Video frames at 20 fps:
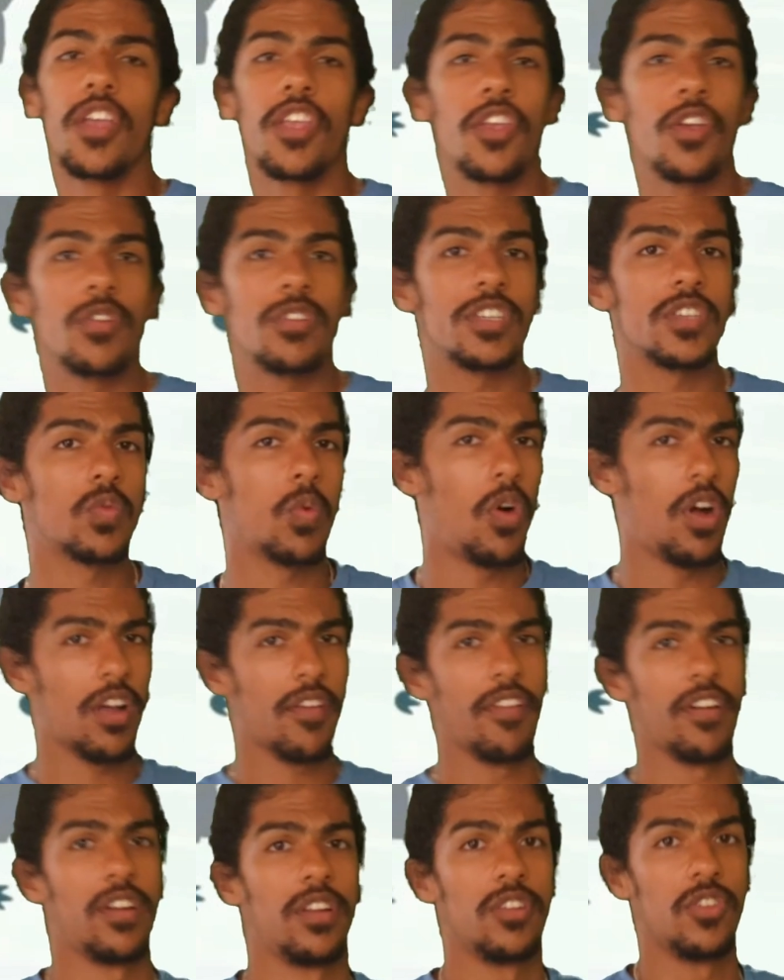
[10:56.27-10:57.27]
you just
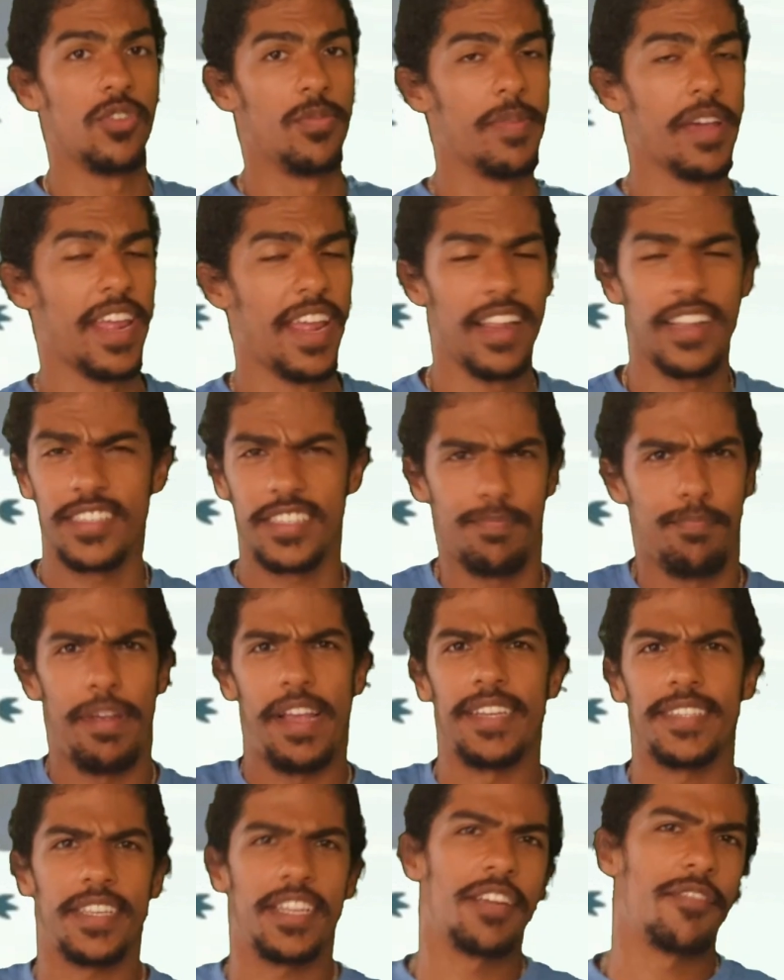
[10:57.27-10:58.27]
walk around a little bit and it's
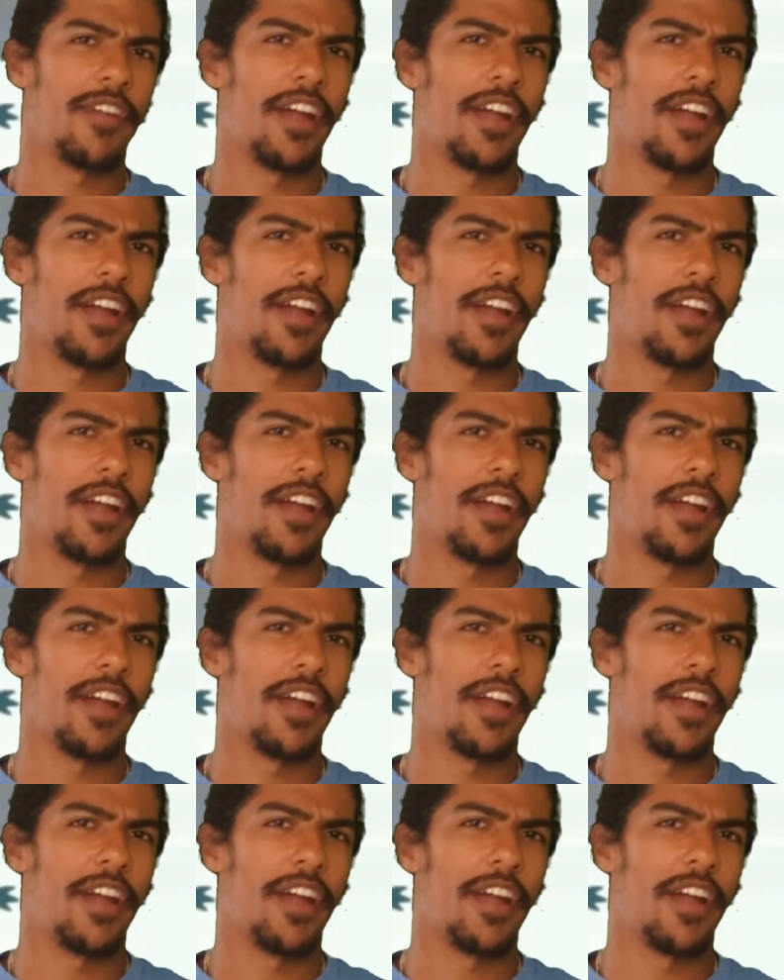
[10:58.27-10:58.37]
basically